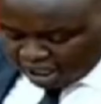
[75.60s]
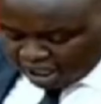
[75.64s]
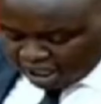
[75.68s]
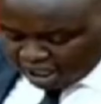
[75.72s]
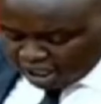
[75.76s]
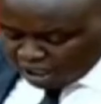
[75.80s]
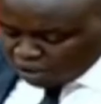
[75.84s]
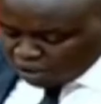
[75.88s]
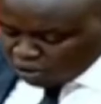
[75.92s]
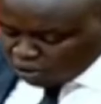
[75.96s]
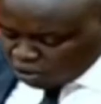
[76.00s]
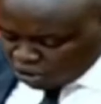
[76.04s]

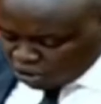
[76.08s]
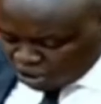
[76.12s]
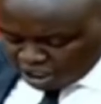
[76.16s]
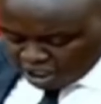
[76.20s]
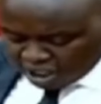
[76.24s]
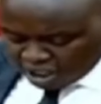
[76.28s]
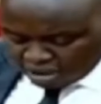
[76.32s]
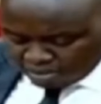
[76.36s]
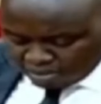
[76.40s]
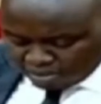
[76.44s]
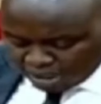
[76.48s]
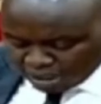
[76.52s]

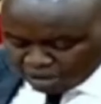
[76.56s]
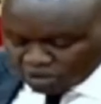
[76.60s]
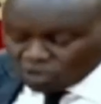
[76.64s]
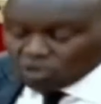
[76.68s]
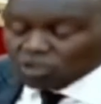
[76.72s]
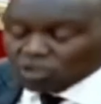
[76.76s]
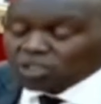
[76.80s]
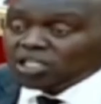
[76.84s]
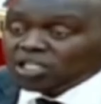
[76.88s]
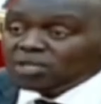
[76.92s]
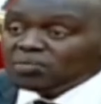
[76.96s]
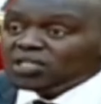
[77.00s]
including but
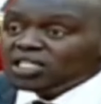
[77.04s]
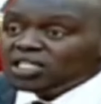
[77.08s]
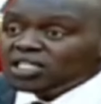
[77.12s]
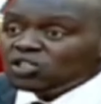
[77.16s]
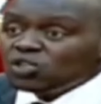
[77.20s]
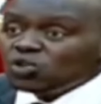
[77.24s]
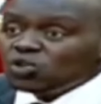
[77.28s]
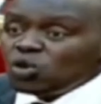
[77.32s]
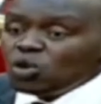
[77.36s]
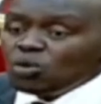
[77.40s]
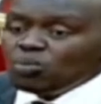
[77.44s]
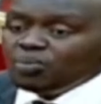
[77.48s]
not
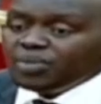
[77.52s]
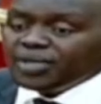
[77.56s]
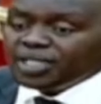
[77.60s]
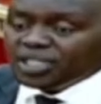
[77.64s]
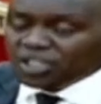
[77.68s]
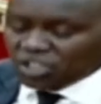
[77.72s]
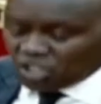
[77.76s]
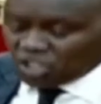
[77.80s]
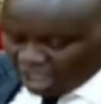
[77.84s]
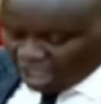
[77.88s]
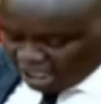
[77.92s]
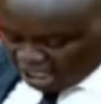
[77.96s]
limited to
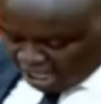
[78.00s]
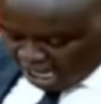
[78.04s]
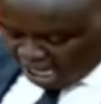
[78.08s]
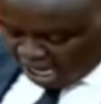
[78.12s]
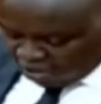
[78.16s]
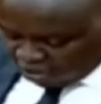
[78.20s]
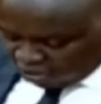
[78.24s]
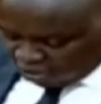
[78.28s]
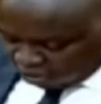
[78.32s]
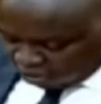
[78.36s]
complete shutdown